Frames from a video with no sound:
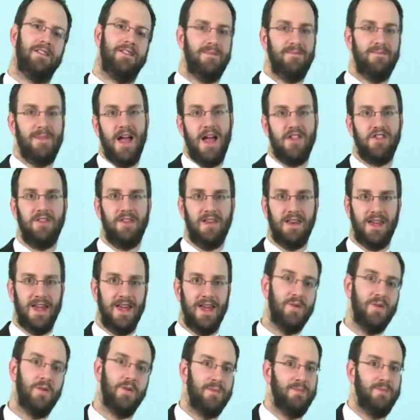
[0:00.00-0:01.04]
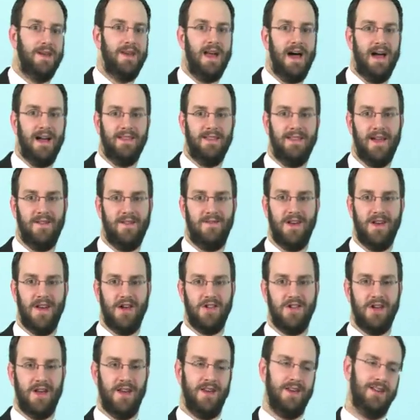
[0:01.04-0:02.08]
that matches in keyword but not in
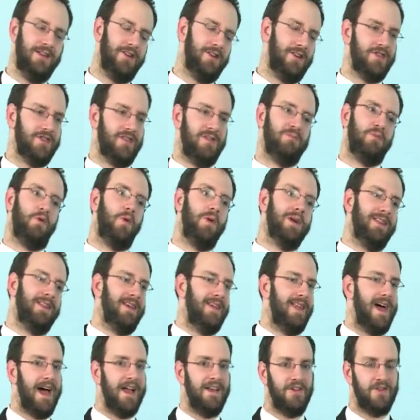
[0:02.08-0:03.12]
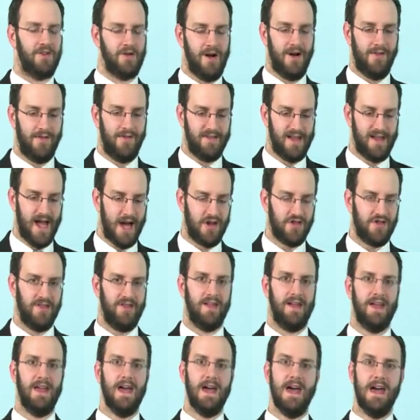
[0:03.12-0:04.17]
definition, you can just point to that in your office action and
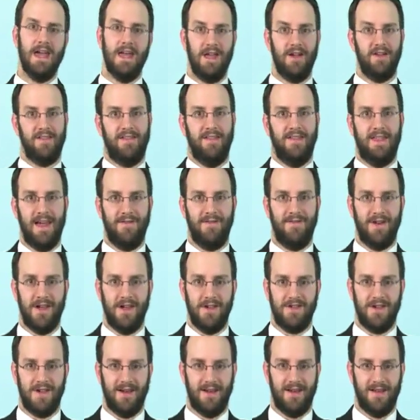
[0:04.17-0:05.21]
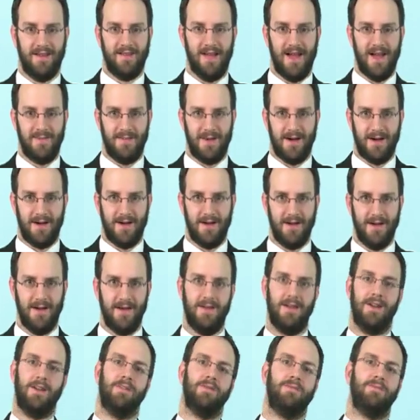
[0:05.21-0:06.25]
say, here's the definition, examiner.
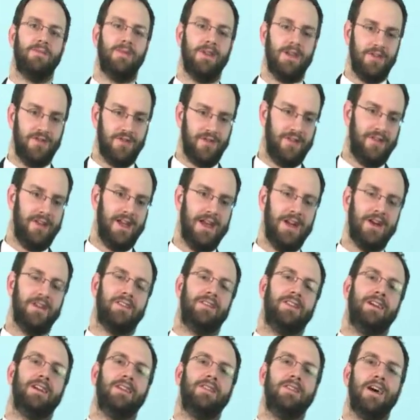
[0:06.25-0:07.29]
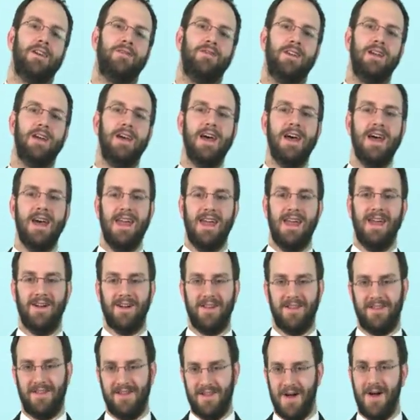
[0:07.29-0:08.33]
They usually say, here's in
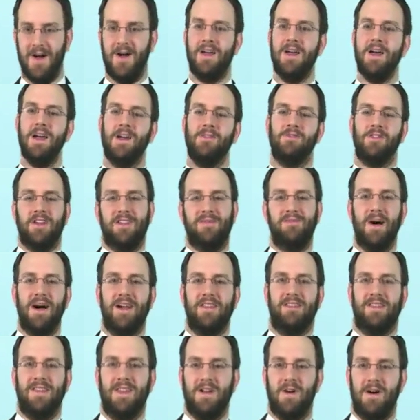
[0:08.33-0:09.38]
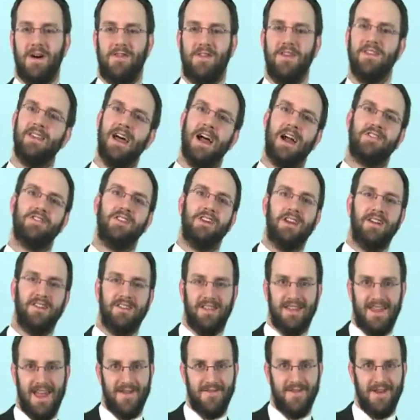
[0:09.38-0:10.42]
response to the office action, here's
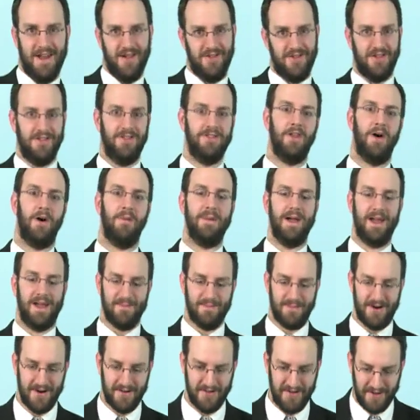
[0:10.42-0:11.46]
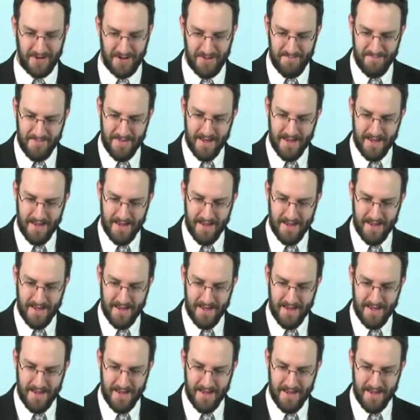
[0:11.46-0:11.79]
the definition. Don't make it personal.